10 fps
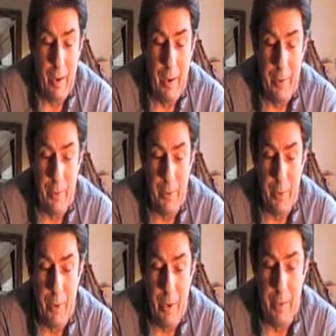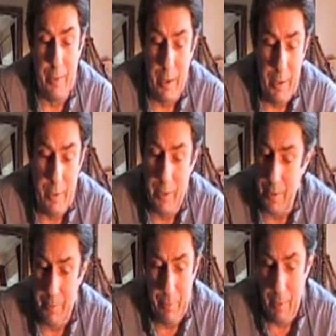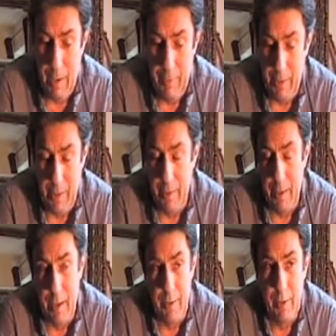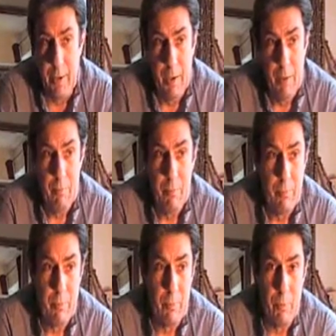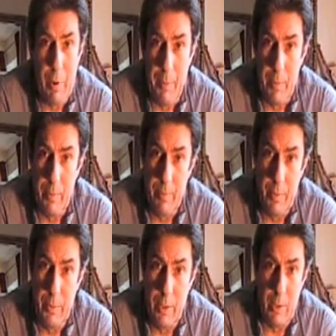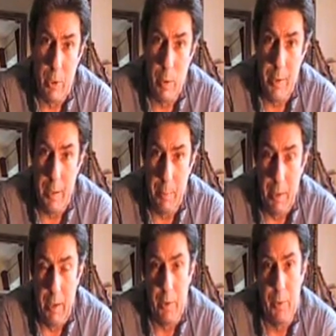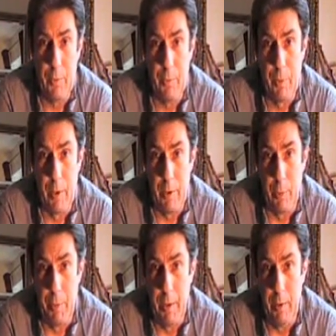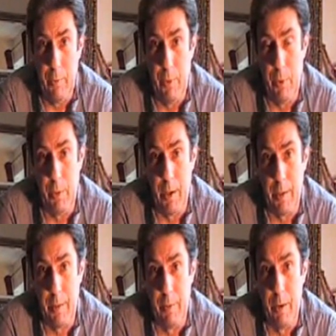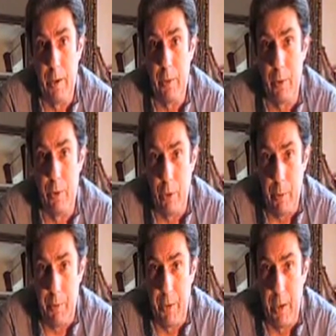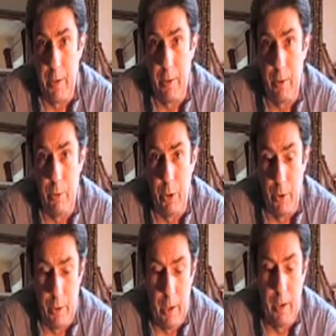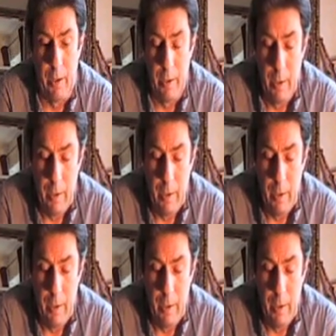and it takes, having done that, perhaps 15 or 20 minutes for it to be, if you get in the right sort of dream state to do journeying.